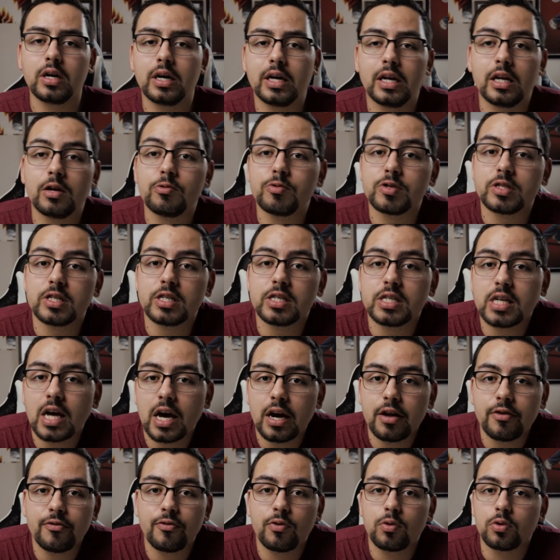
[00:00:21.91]
and it was
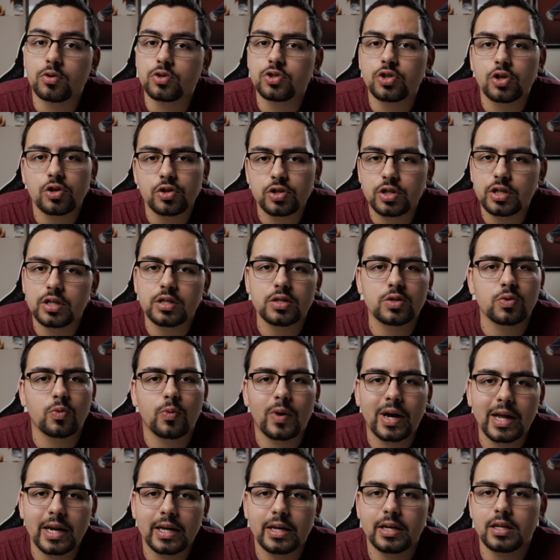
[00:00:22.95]
designed for churches,
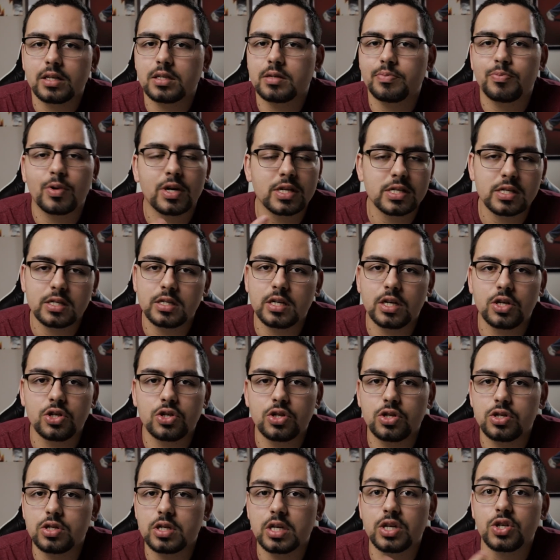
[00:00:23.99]
weddings,
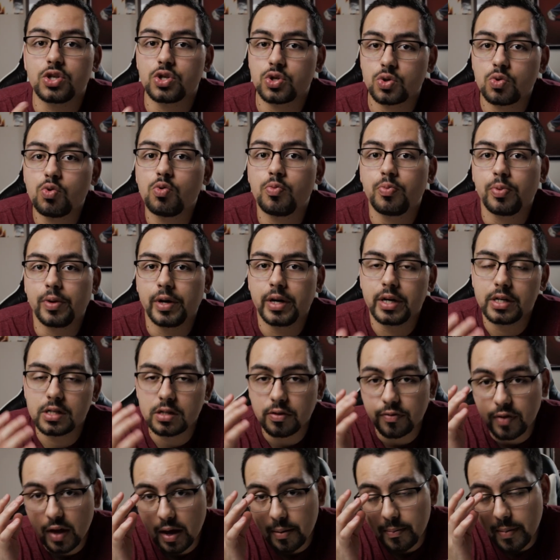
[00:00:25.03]
presentations, and school plays
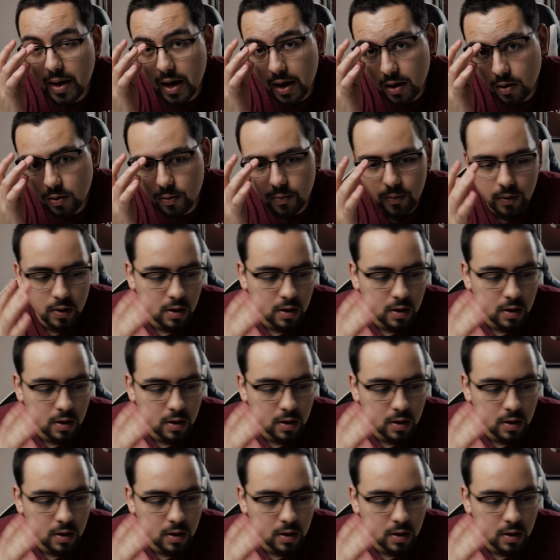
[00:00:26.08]
of that matter.